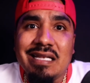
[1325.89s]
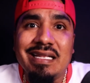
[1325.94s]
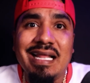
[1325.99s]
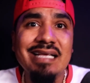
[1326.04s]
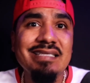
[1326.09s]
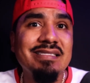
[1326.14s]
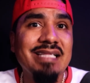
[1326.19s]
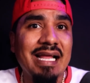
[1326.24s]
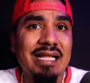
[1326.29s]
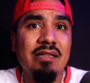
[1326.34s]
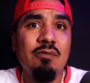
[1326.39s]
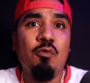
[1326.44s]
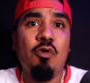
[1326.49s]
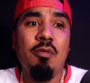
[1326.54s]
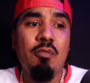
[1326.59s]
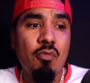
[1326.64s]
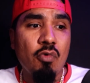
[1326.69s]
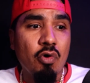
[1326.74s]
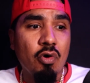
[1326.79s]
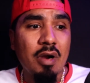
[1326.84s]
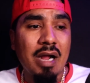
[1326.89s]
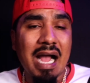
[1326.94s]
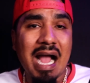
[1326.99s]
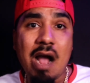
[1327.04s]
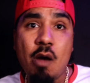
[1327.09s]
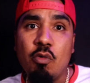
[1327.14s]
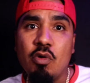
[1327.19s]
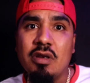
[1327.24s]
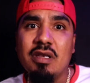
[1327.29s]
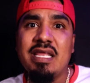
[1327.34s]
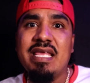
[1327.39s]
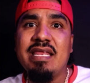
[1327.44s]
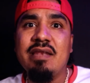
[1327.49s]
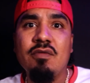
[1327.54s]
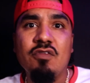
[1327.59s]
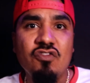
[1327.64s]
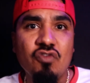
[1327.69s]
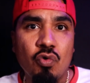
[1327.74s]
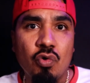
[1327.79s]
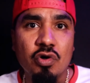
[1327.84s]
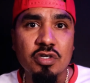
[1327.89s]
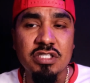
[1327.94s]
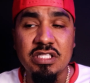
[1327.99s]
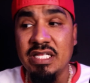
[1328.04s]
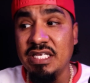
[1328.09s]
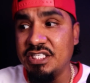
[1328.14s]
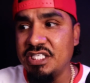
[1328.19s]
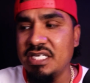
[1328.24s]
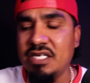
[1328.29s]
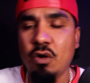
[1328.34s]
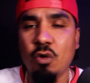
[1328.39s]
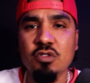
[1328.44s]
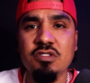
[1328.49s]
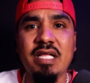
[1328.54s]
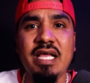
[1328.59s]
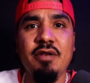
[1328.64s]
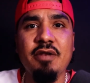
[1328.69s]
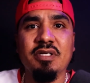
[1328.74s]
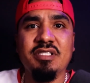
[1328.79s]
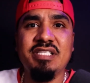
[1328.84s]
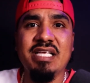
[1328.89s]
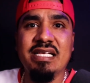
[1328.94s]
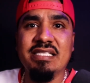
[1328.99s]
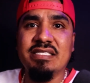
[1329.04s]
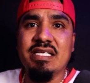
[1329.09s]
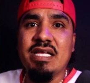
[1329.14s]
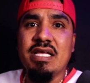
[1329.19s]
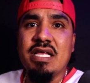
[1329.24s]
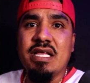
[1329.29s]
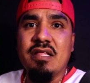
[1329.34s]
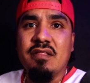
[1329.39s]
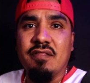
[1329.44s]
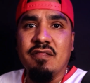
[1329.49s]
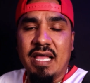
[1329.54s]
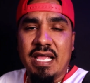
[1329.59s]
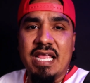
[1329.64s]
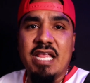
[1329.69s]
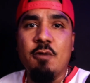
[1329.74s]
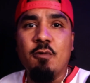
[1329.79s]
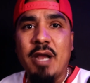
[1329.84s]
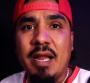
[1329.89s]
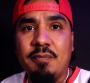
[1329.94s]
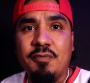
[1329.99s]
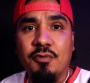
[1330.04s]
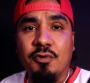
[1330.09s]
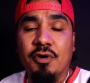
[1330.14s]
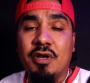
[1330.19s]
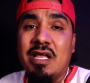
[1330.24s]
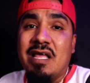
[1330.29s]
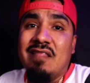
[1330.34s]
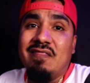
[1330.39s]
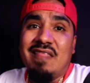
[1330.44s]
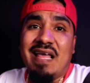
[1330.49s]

That's like what more I would lean towards. And then she goes later and says that he raped her.